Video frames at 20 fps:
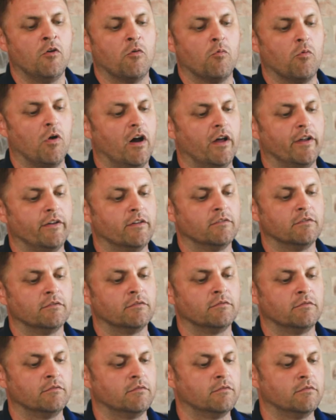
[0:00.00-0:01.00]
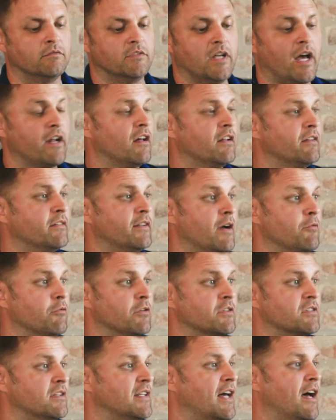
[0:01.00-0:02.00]
One, not all
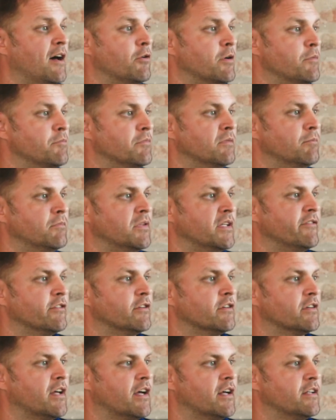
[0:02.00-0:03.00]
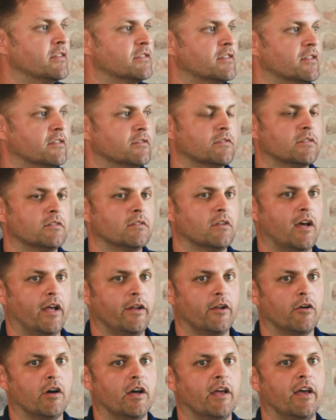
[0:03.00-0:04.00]
networks allow it, believe it or not. So I
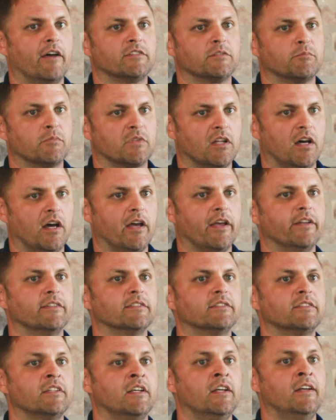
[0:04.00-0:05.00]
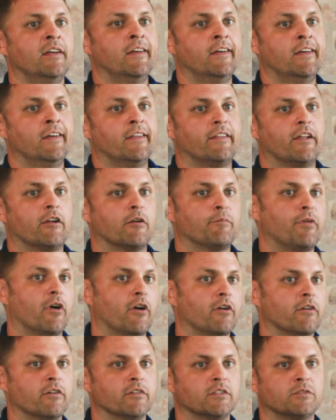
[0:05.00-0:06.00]
know I have some clients that are
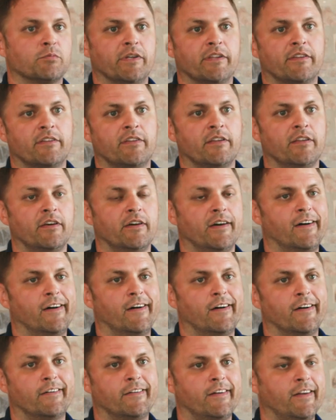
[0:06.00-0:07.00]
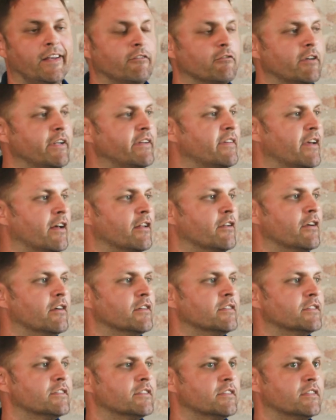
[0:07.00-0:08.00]
partners with key
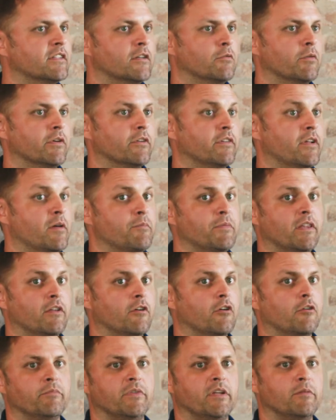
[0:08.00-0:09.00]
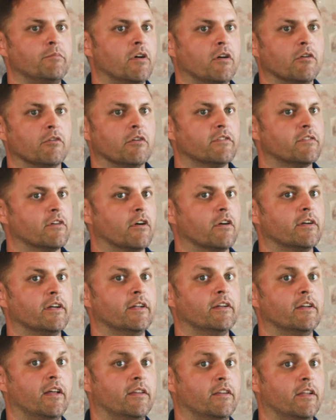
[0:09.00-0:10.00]
retailers, whether that be the Home Depot or
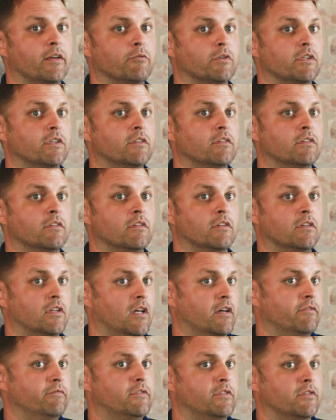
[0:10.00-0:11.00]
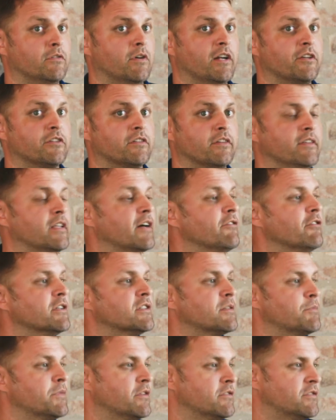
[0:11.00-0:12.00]
Target, and they would love to actually leverage
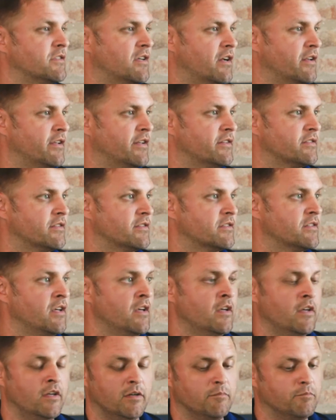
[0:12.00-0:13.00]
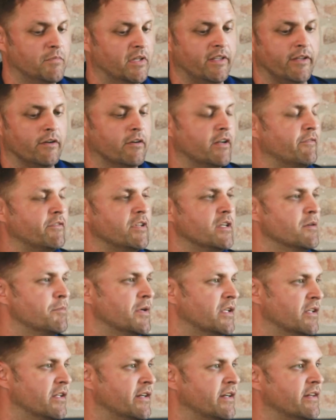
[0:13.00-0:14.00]
some of those audiences, but they don't have the
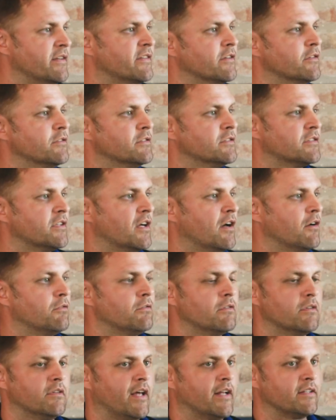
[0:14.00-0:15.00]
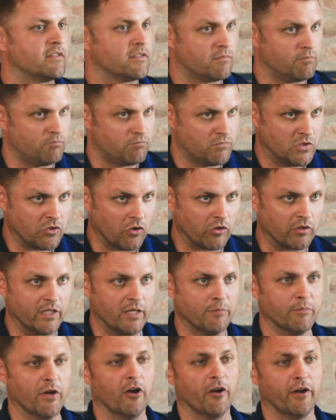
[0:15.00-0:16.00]
ability to. So that's certainly
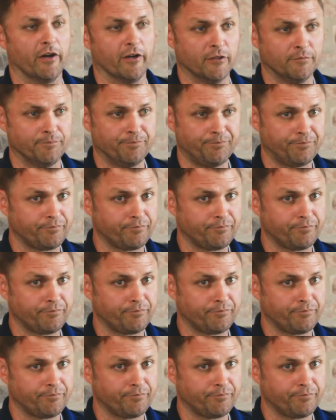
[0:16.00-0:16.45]
a barrier.